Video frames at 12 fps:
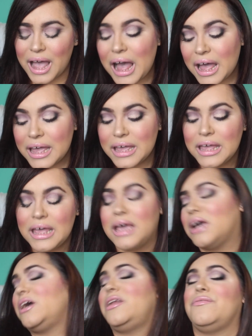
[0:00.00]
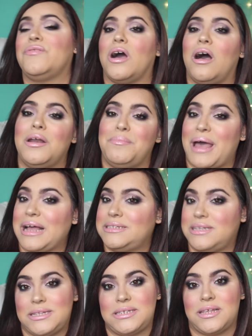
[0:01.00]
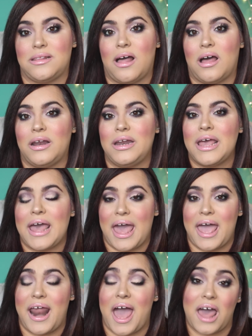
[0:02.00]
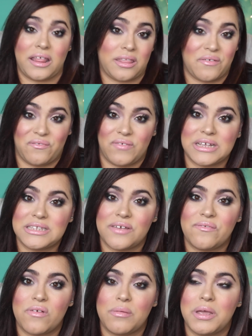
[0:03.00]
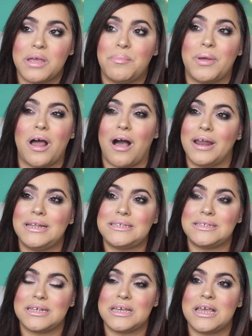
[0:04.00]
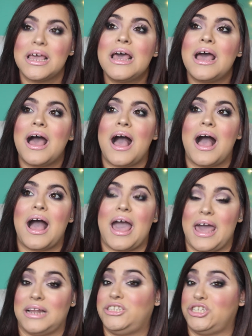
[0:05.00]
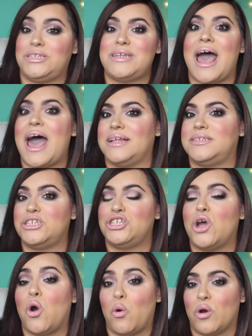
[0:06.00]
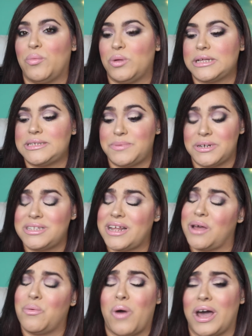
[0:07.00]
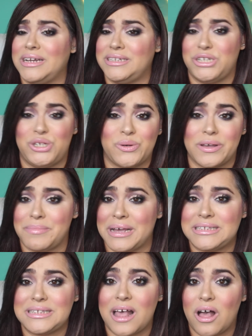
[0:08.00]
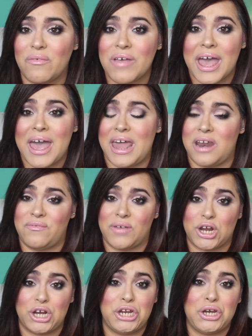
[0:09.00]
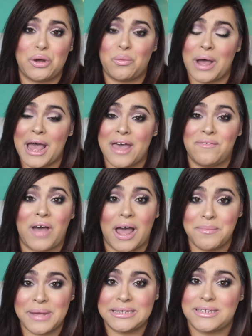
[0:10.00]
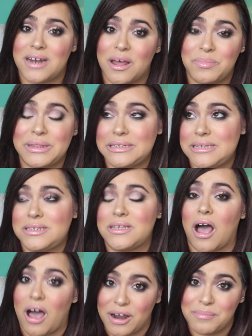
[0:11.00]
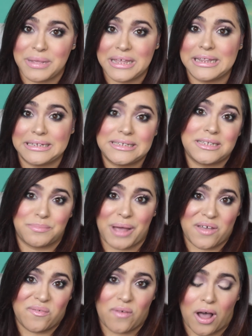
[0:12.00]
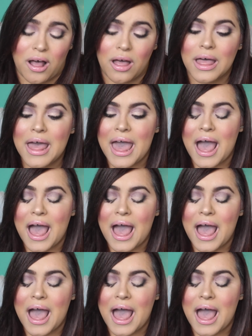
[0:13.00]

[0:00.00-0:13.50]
I could have gone back to the salon and had them fix it for me, but honestly, I had just had such a horrible experience that I wanted to do it myself. And I figured, you know what, if I mess it up, this is on me, this is my fault.